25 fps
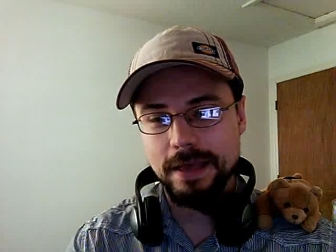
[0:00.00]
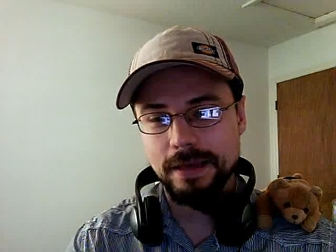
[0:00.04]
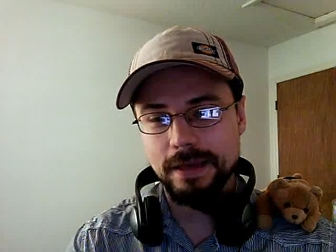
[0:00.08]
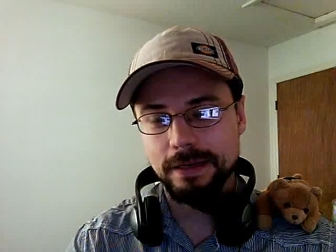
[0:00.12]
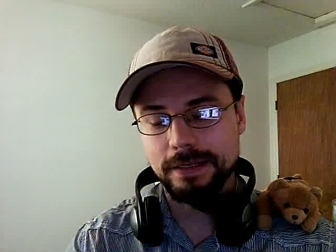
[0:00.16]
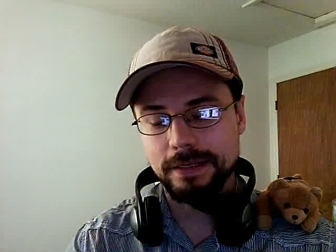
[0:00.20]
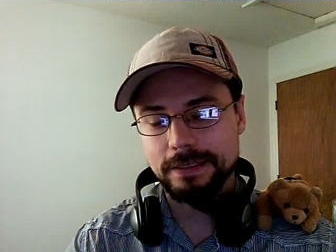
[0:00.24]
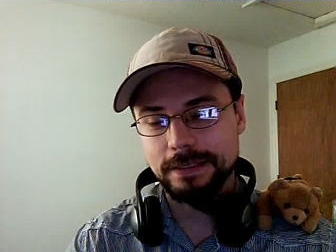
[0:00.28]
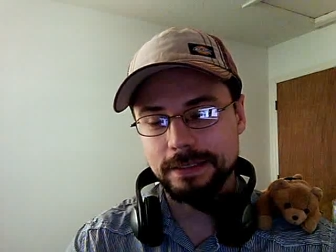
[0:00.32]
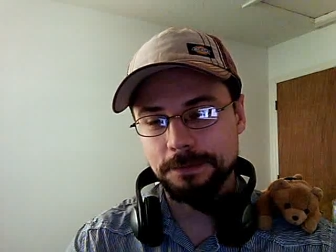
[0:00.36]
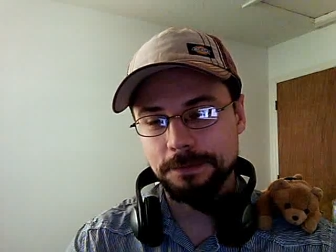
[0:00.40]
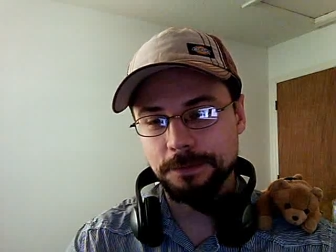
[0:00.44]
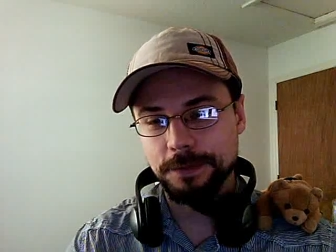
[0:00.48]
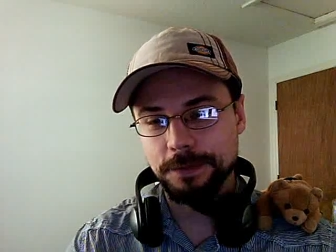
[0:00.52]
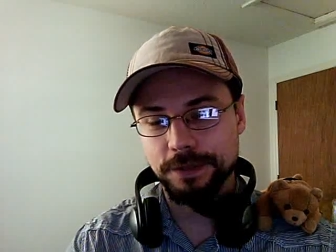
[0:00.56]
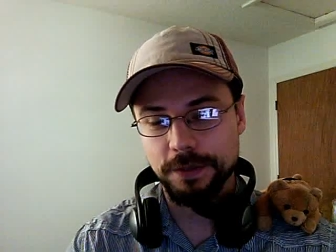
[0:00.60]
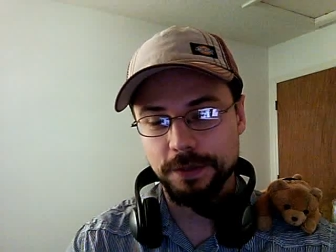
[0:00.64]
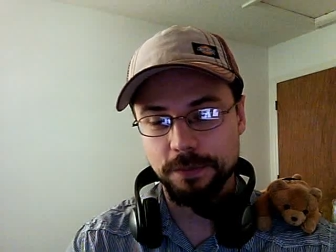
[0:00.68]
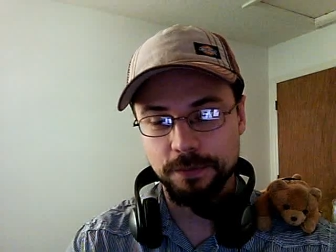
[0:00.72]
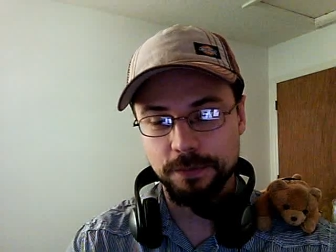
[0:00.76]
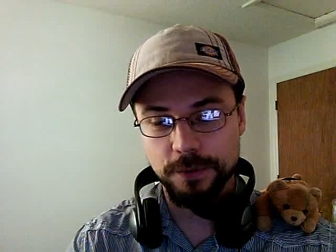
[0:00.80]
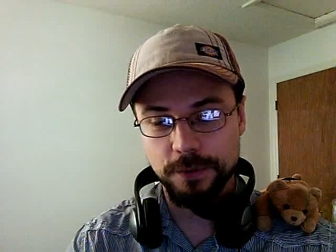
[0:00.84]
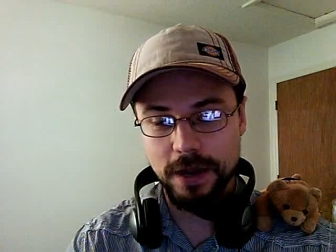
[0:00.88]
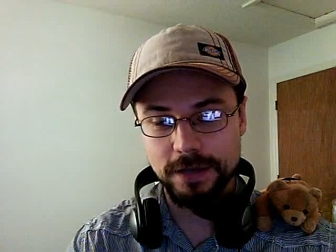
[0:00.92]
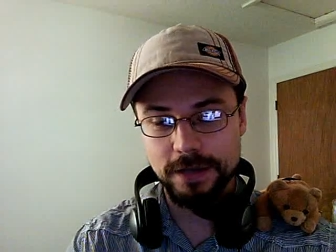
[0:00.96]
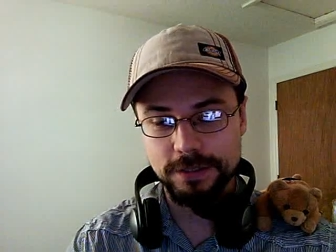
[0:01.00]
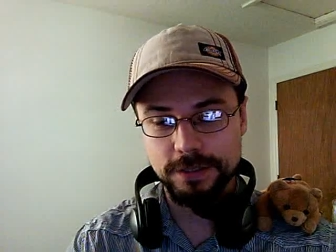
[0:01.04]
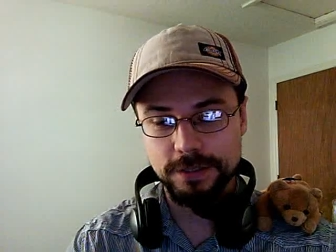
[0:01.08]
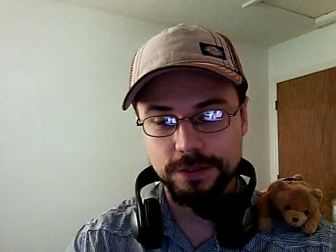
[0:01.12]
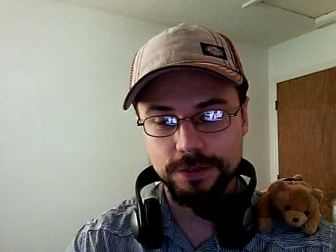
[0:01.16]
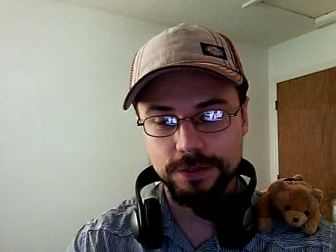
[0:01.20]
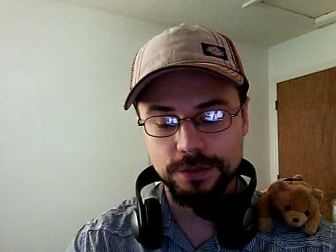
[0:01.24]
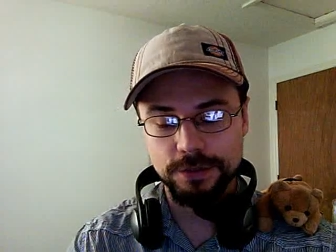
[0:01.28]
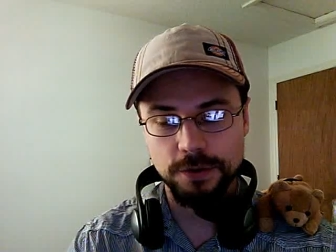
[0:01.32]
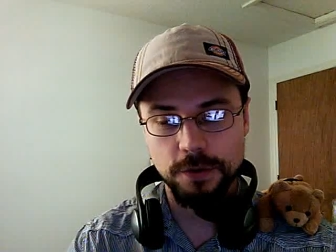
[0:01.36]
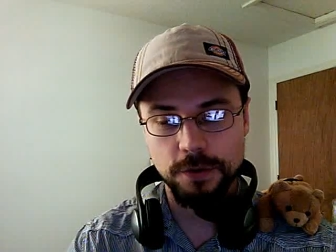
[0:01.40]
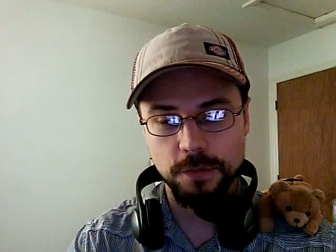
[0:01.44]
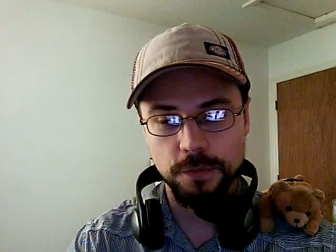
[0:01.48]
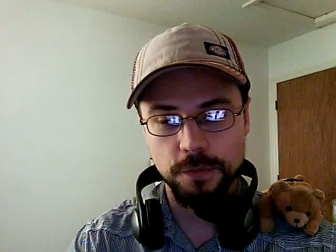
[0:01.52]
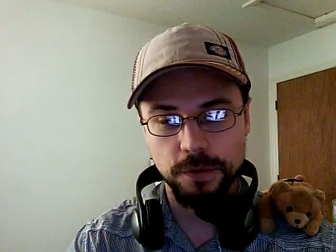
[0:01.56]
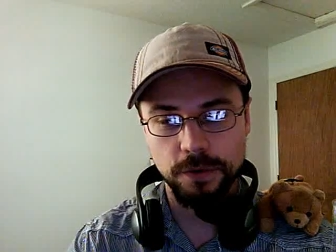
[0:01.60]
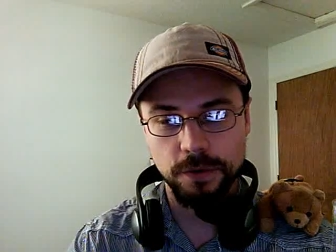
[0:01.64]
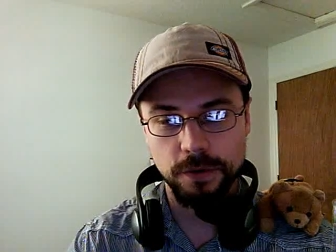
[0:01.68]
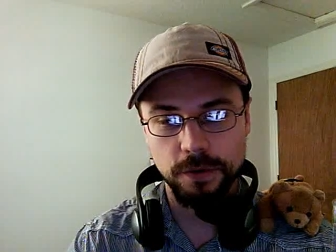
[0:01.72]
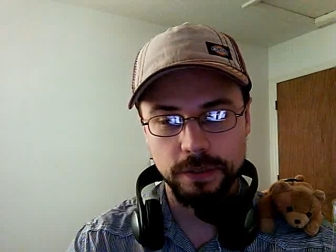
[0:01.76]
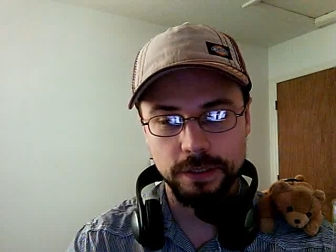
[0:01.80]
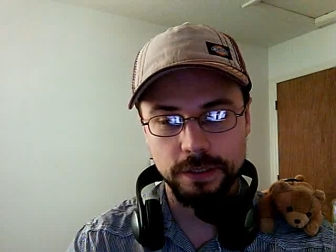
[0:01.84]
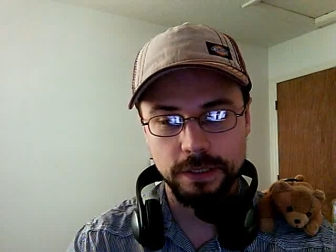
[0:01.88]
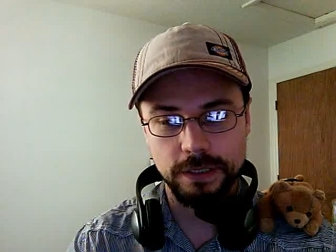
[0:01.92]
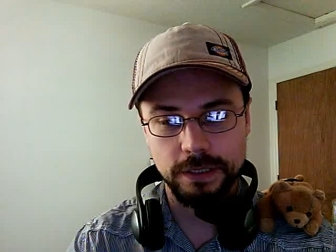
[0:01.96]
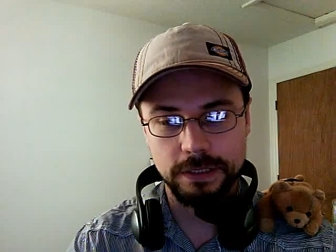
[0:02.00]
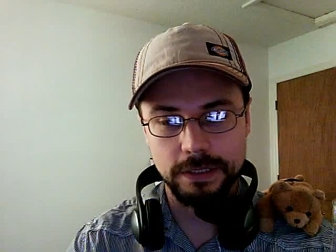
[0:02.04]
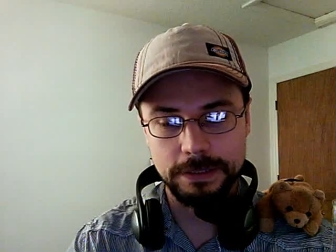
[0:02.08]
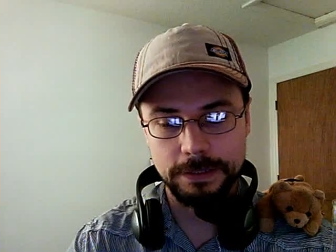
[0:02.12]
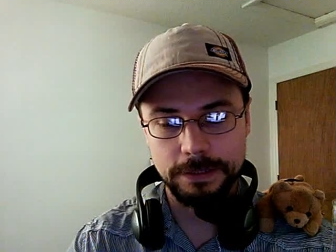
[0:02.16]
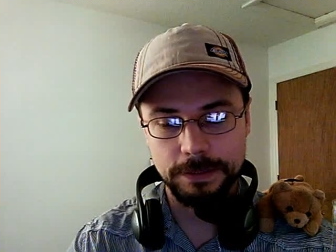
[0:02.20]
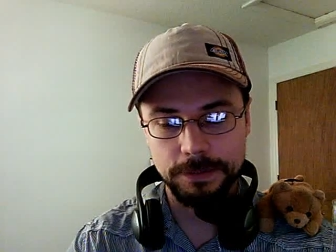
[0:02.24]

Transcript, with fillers: Uh, in the process, you know, we'll uh,